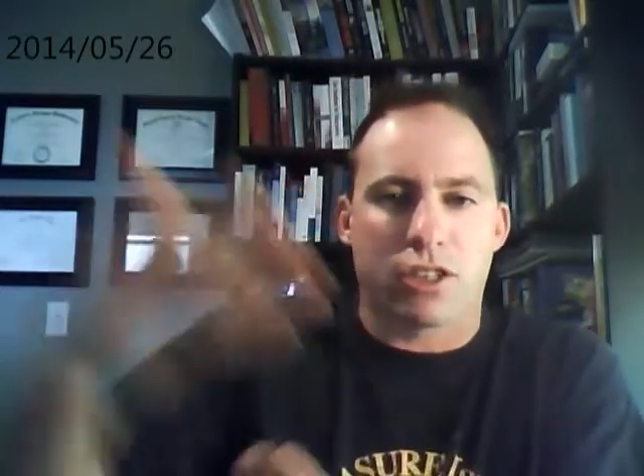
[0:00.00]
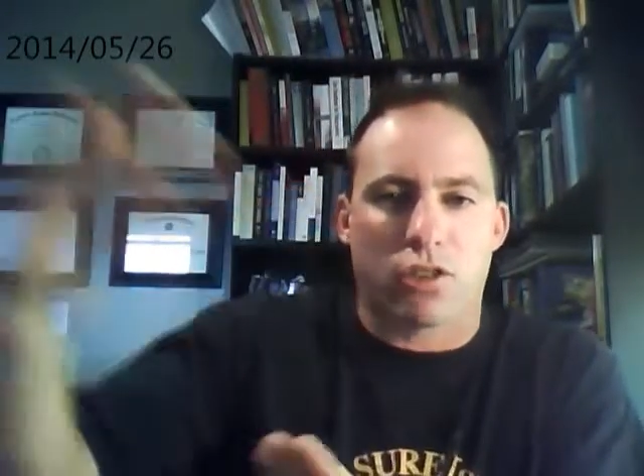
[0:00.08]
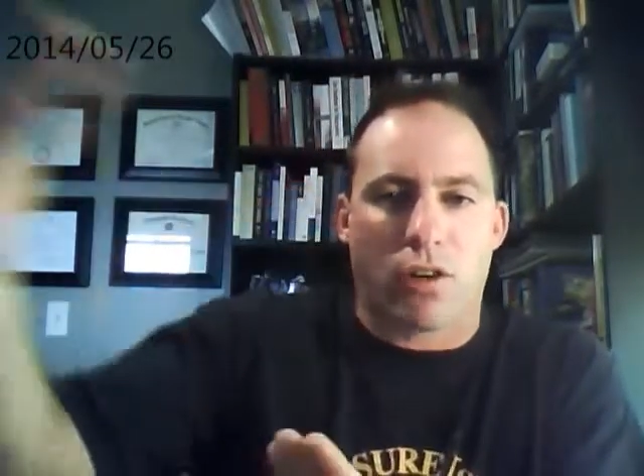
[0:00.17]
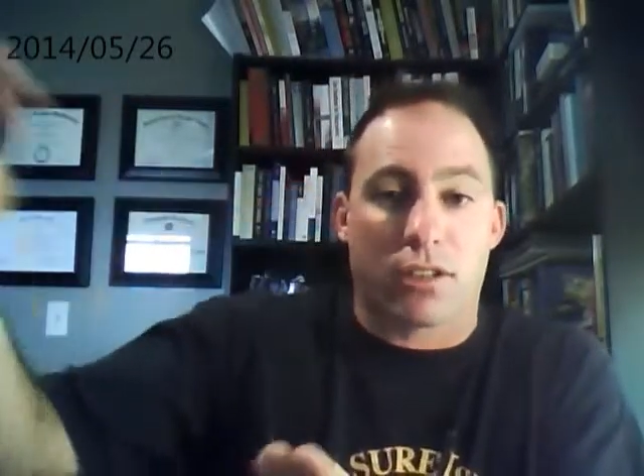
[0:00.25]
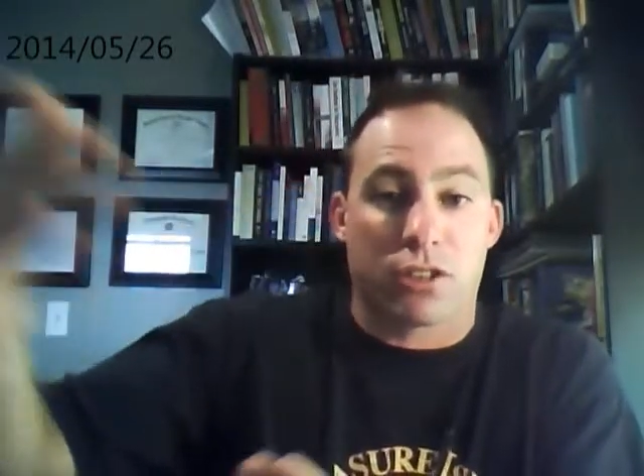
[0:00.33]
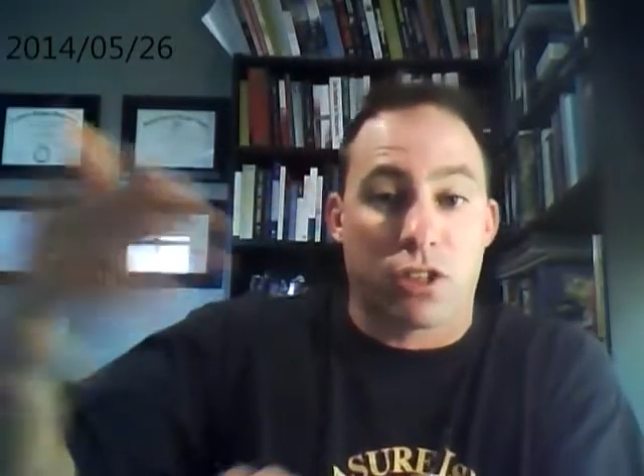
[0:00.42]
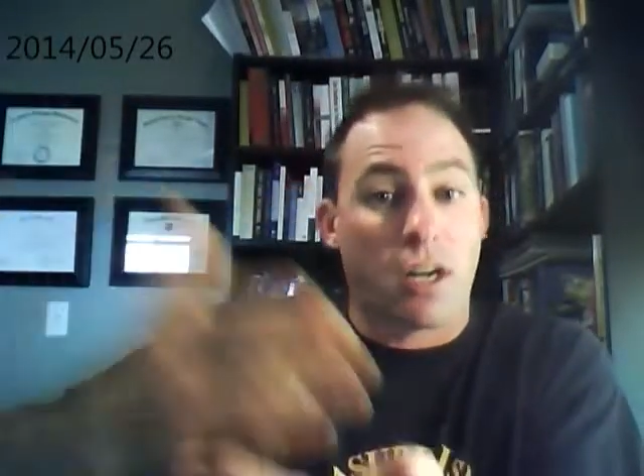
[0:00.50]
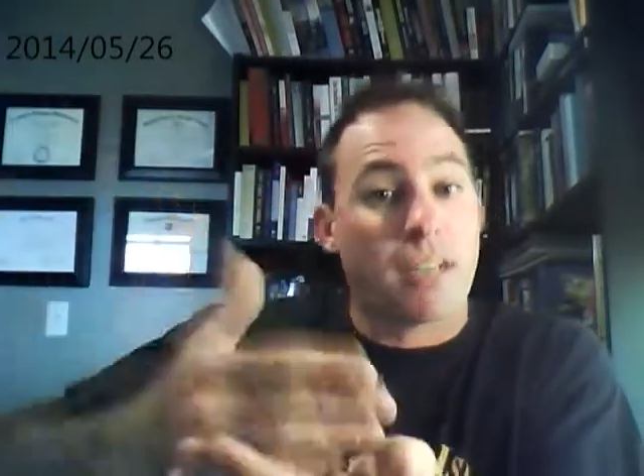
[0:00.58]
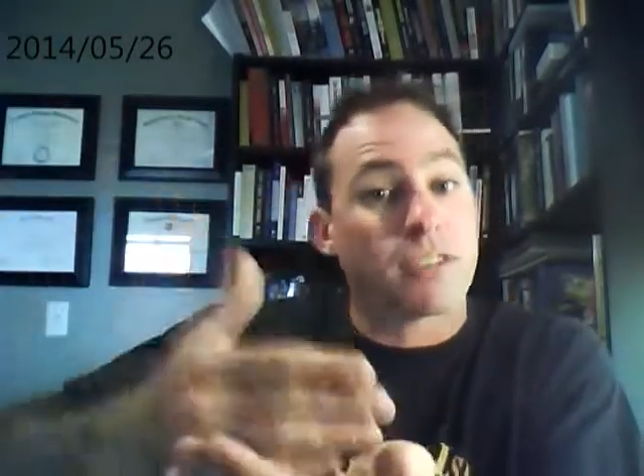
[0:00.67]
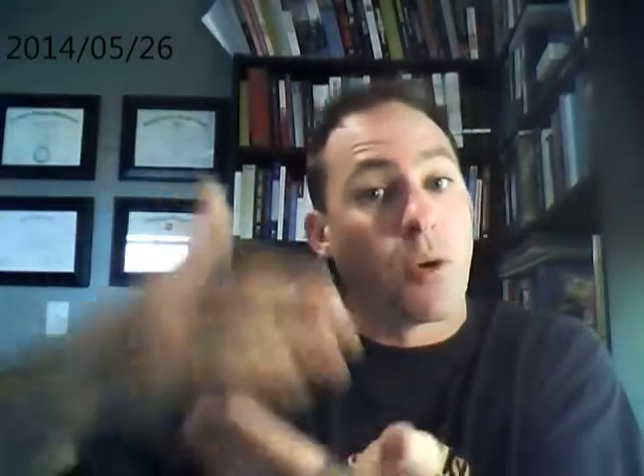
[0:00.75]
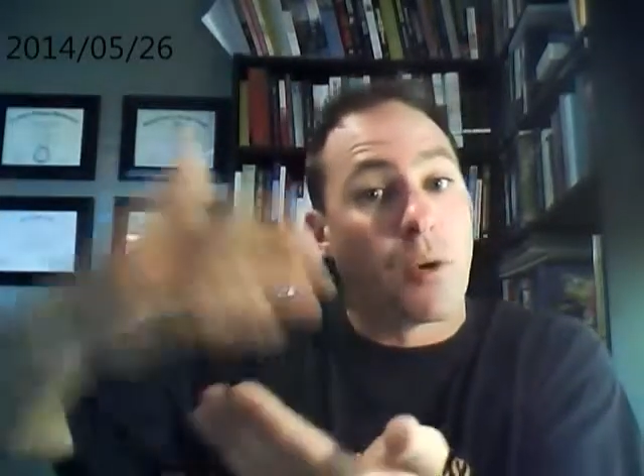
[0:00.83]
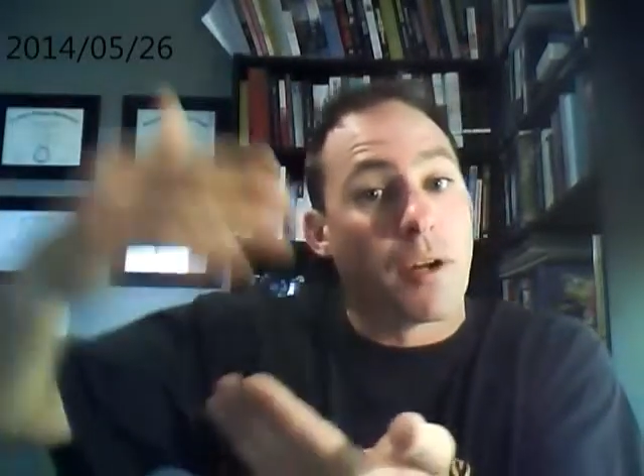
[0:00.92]
structure
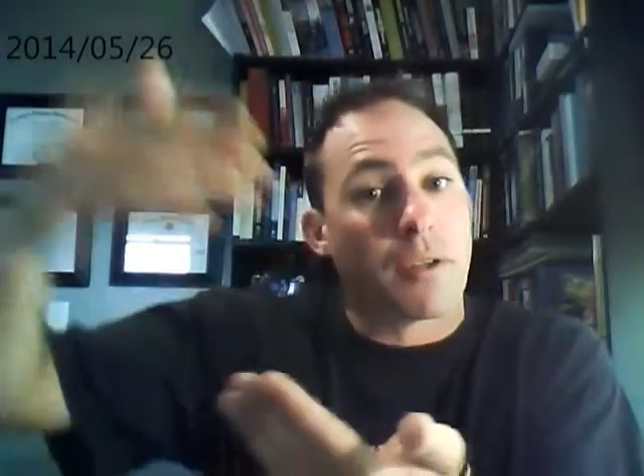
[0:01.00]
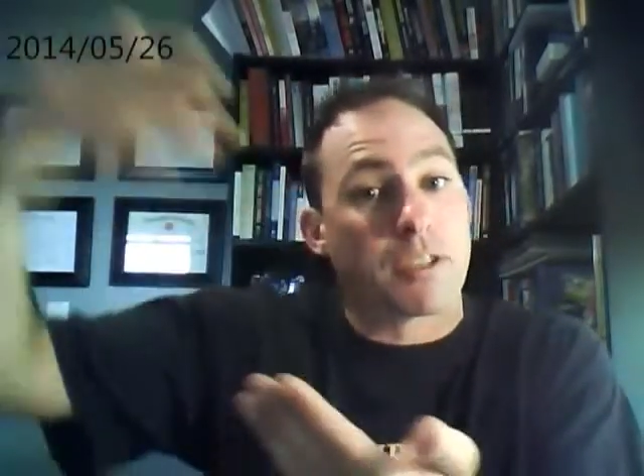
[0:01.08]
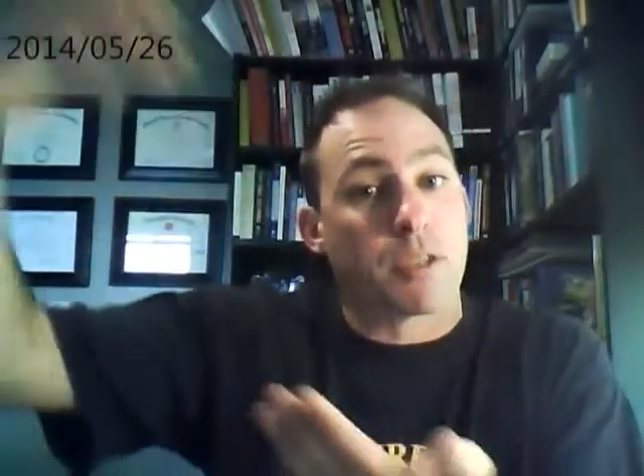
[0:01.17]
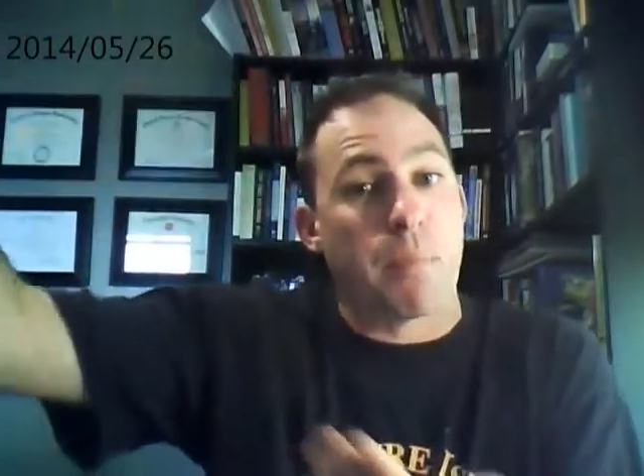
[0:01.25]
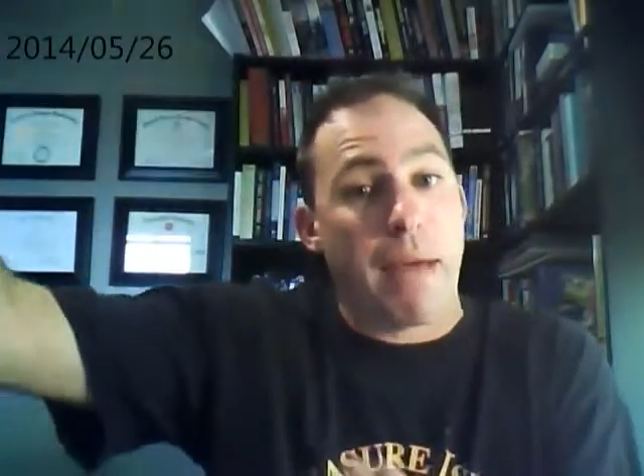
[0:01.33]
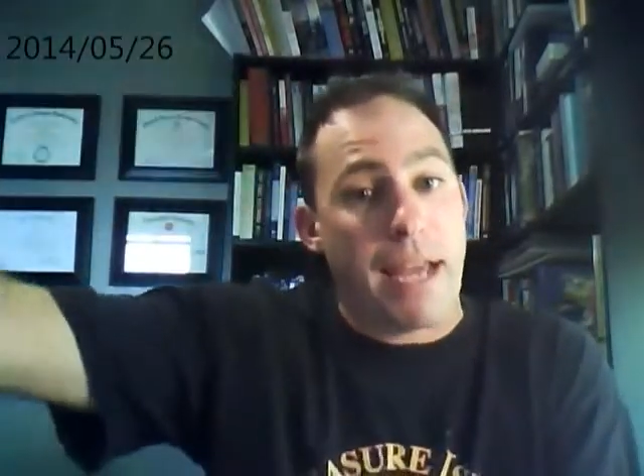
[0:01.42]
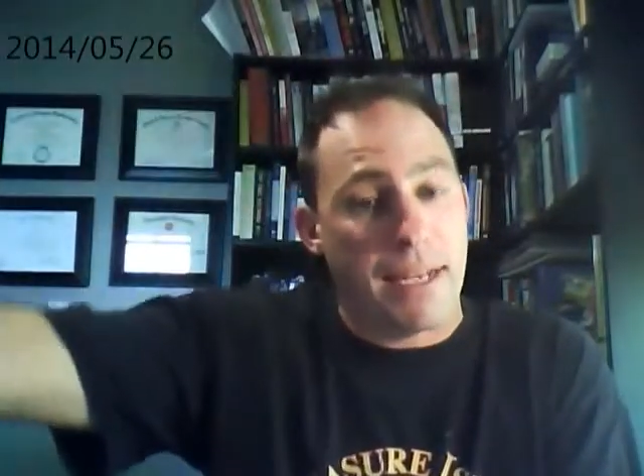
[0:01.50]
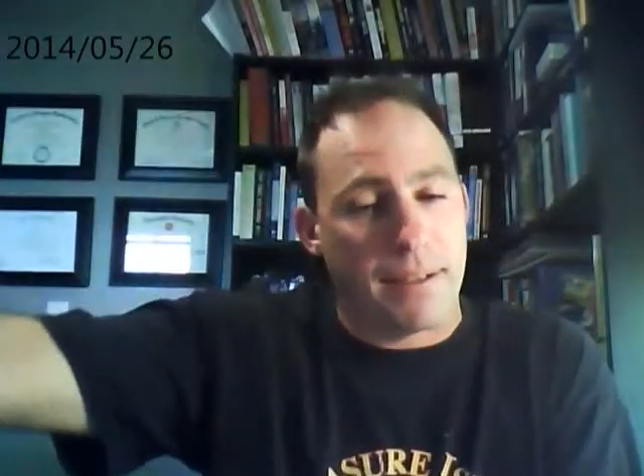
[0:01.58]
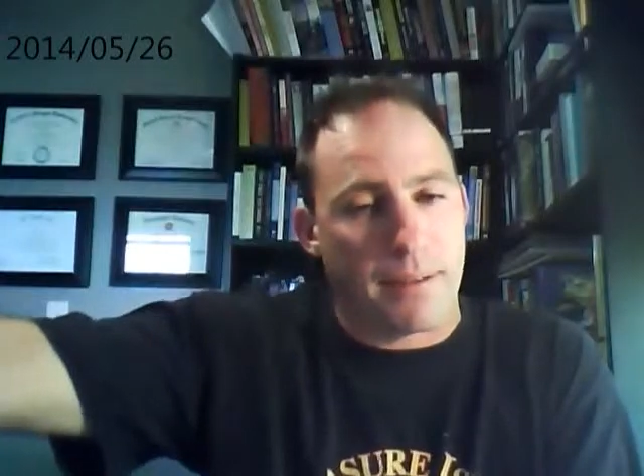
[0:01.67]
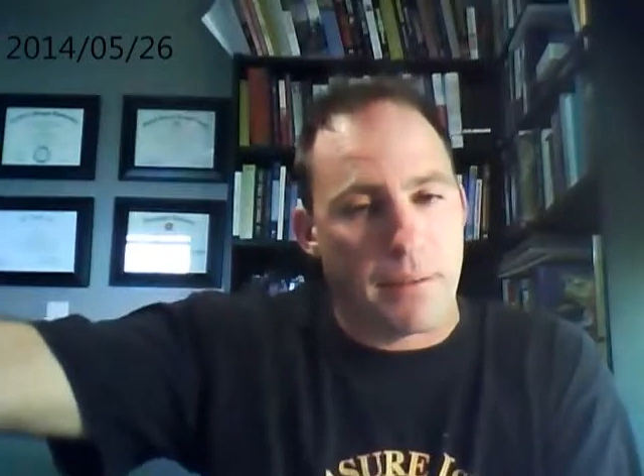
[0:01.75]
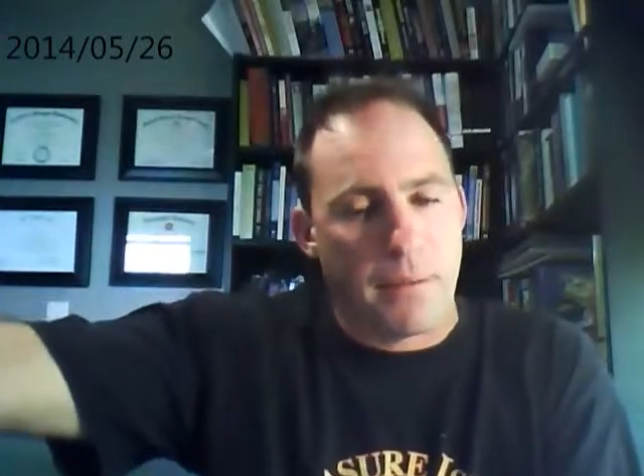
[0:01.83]
is going to expand